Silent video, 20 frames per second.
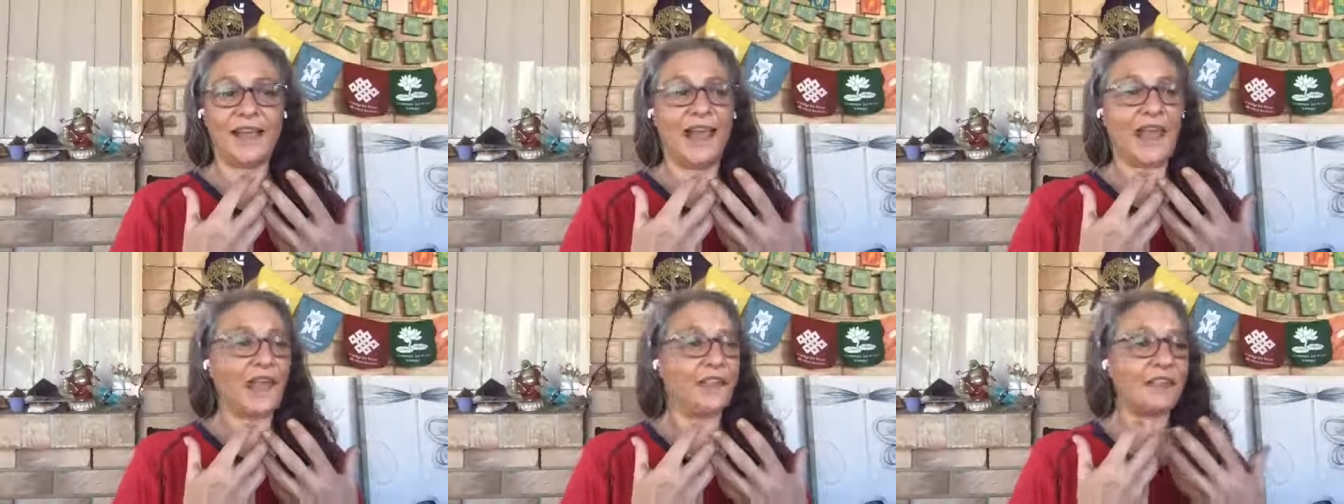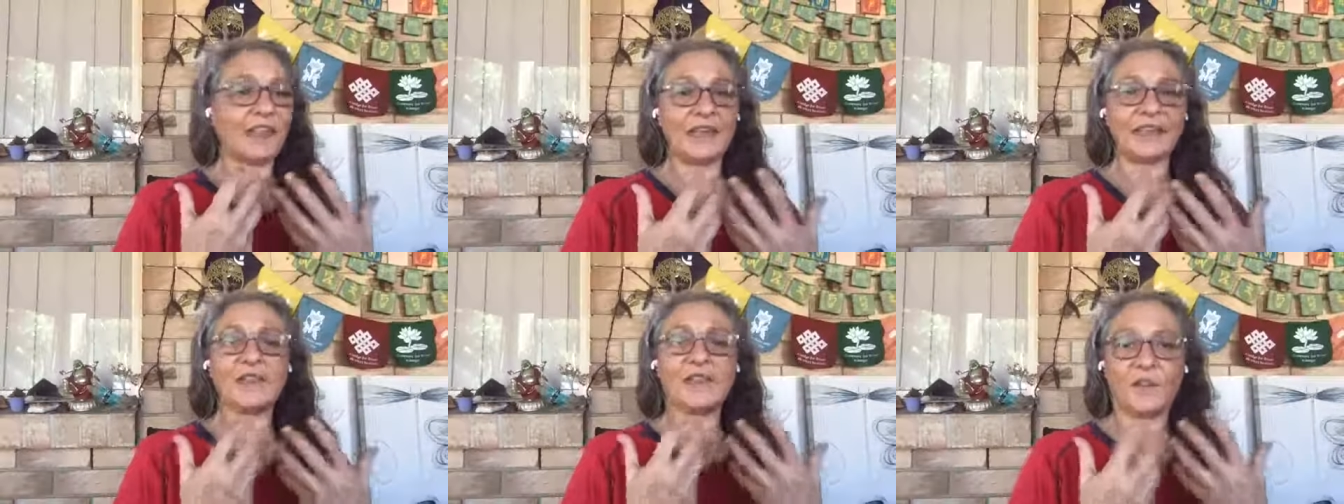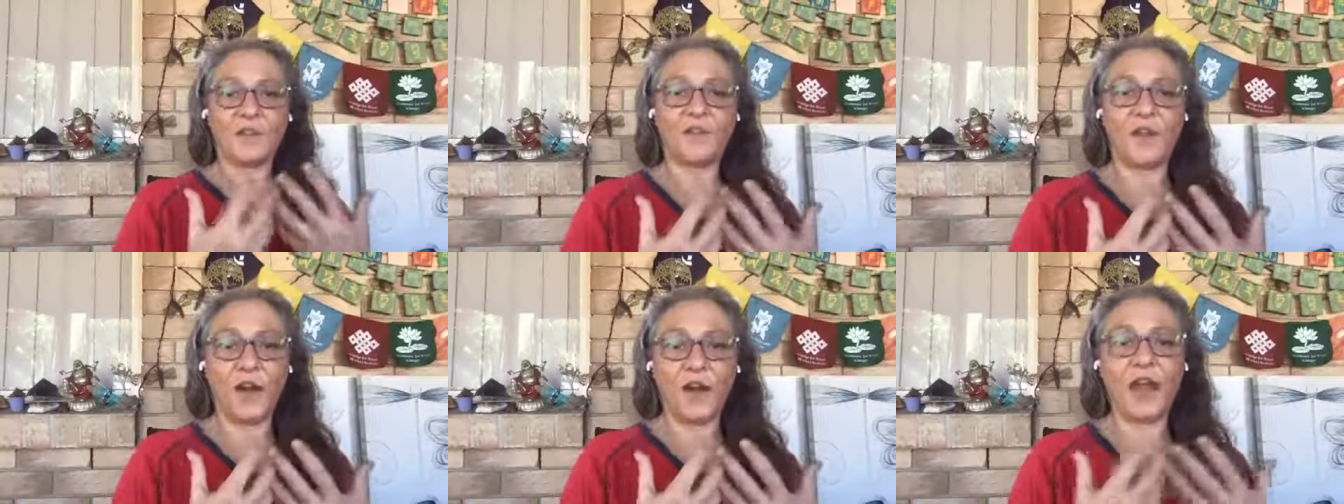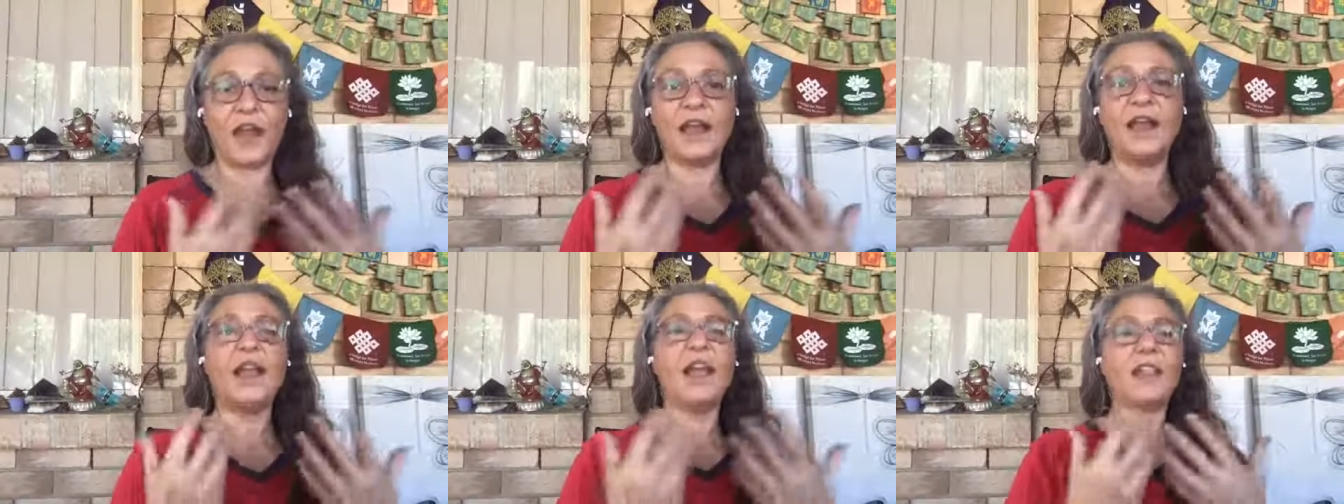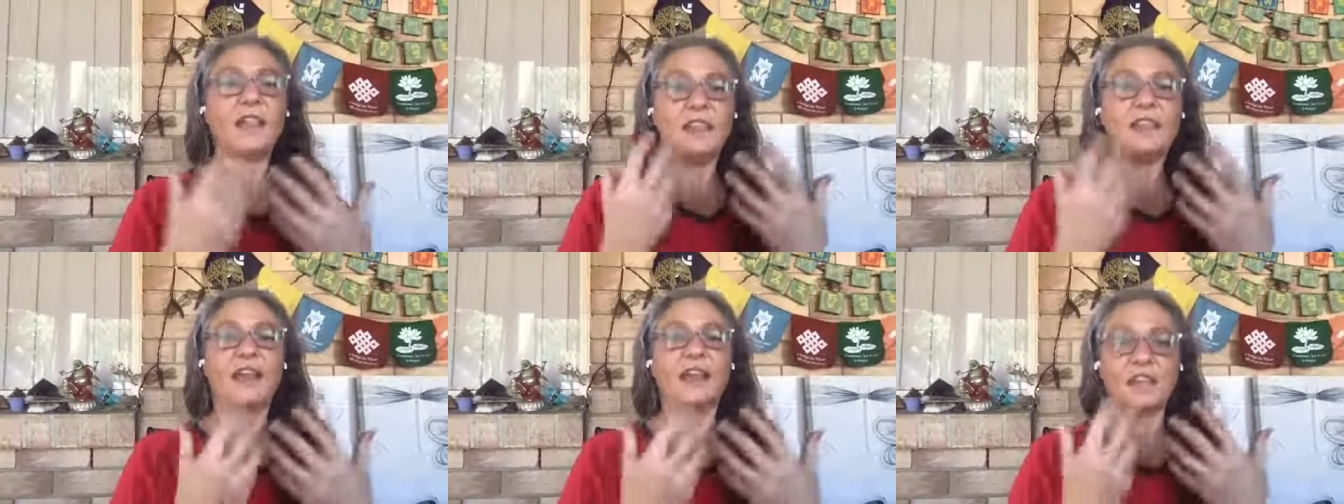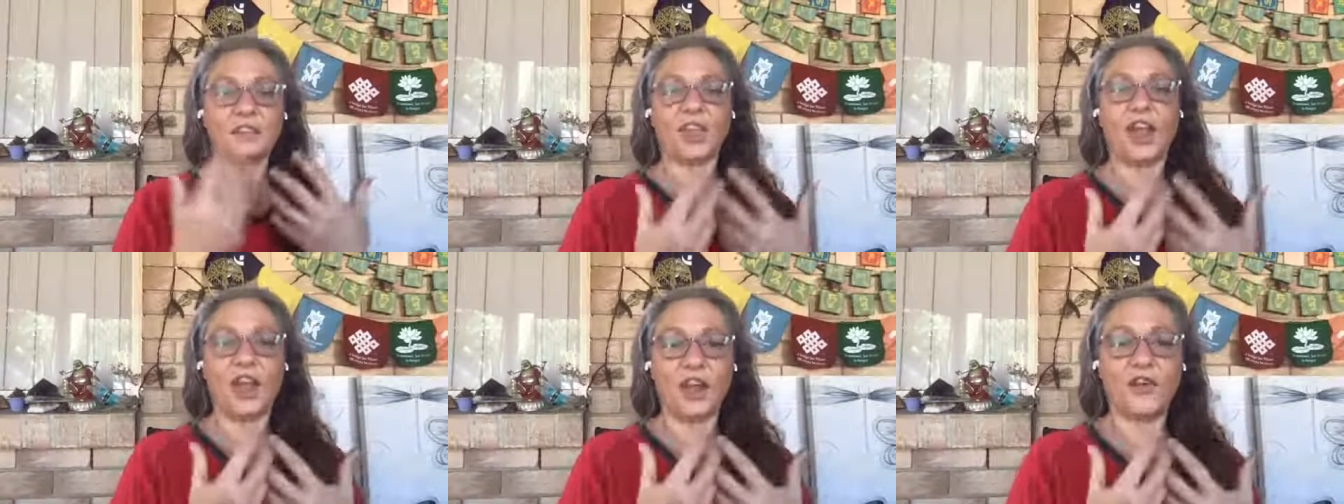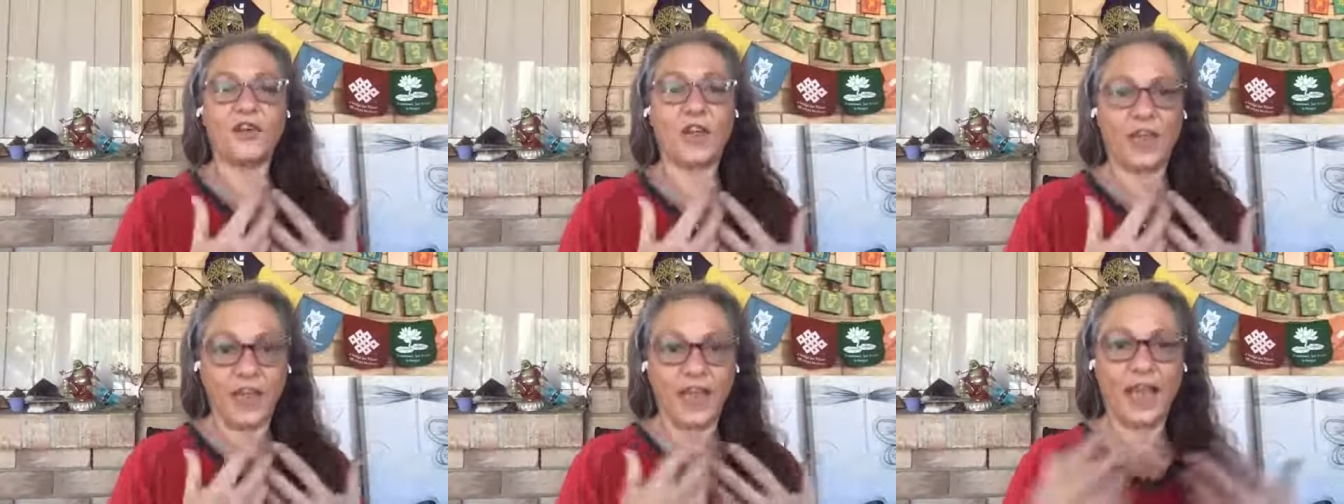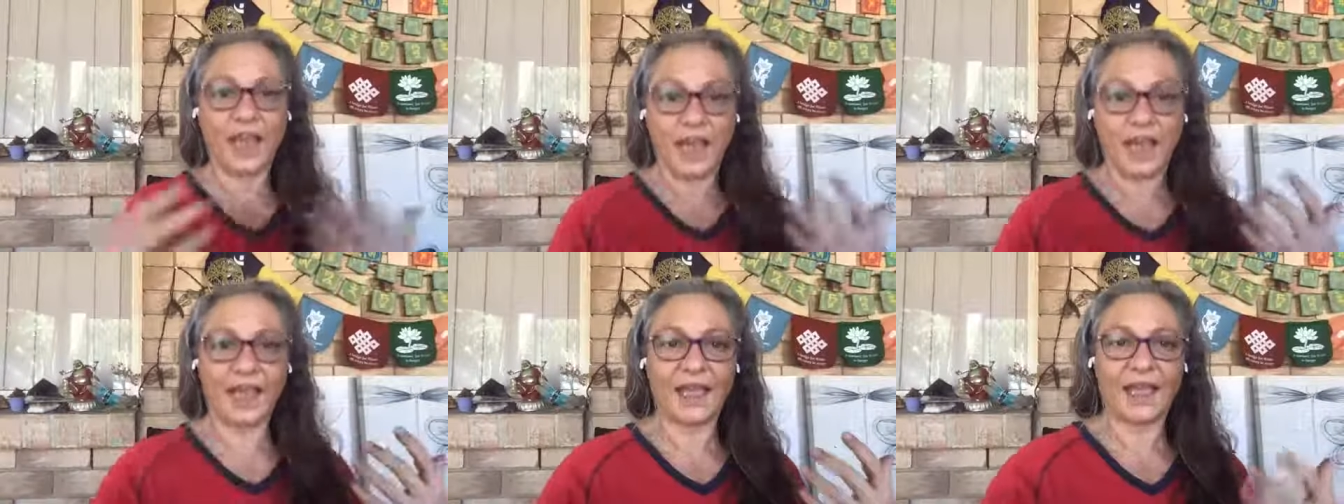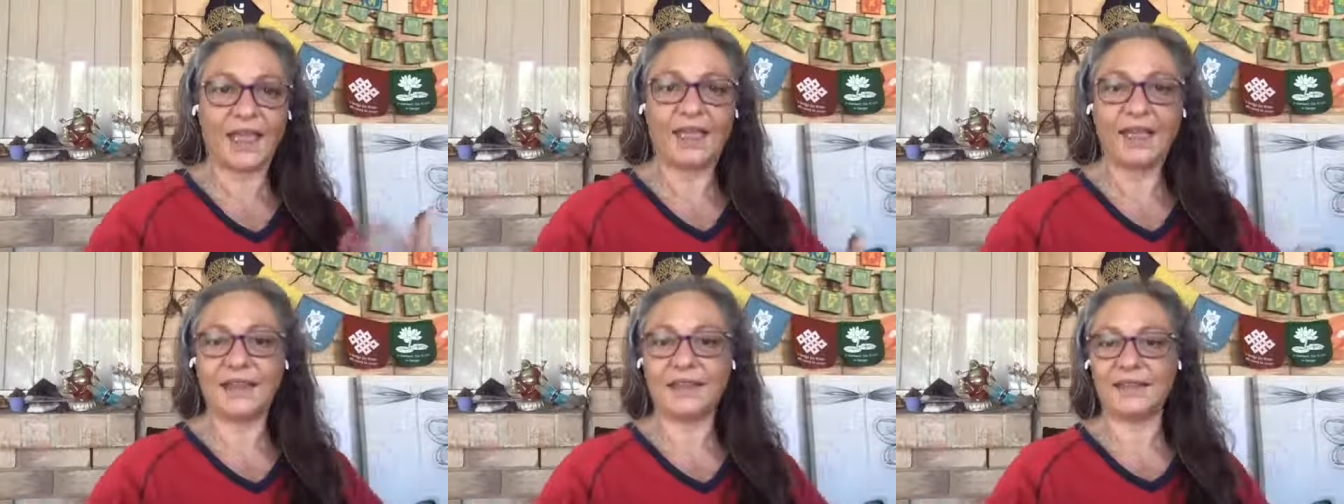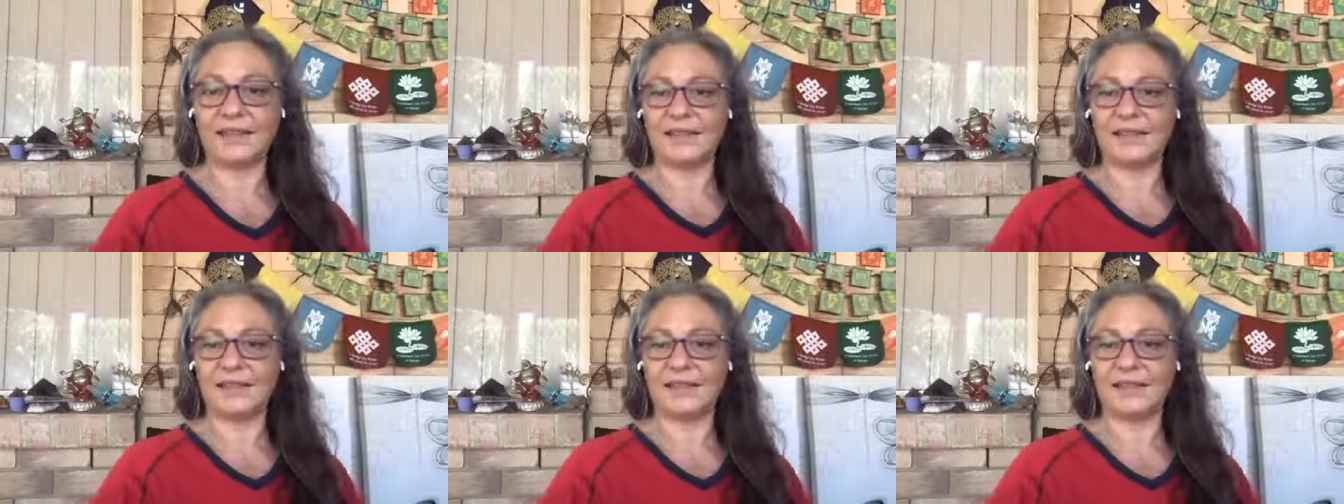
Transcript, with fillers: And that's fine, that's okay.